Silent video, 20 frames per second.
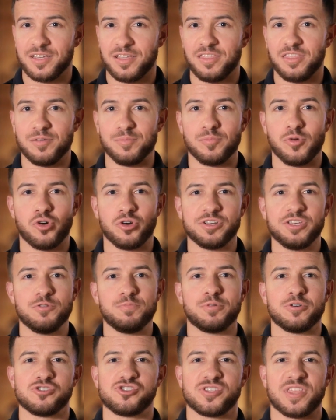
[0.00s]
The more you
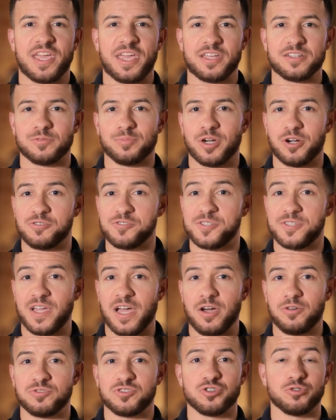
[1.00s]
push the handlebars
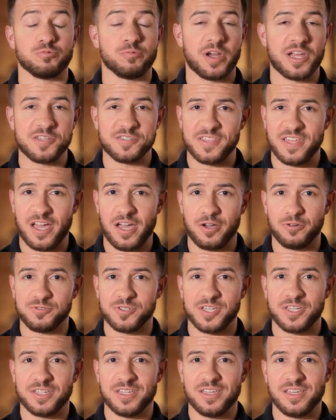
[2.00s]
down to raise the
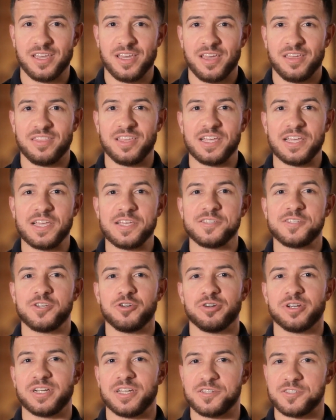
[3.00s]
housing, the
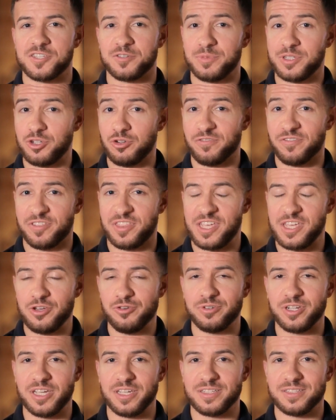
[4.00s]
easier it is to maneuver the
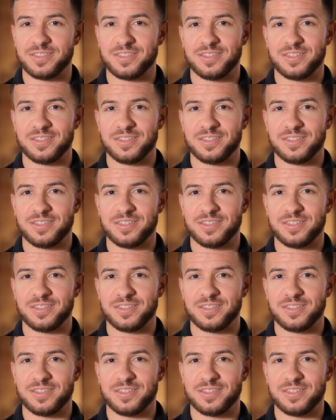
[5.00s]
unit.